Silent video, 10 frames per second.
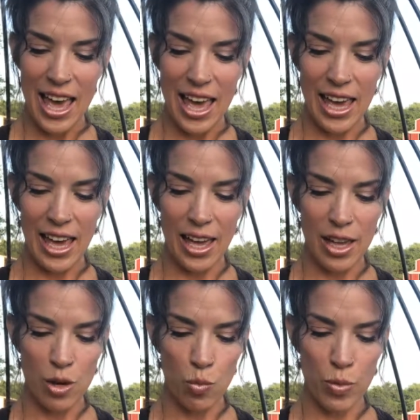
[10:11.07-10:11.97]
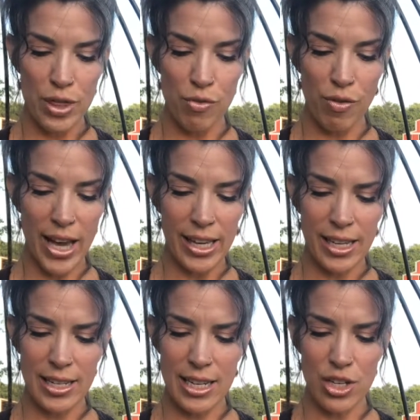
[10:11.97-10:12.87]
And with the
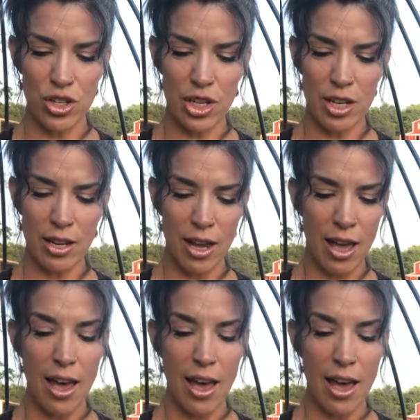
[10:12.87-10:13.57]
recognition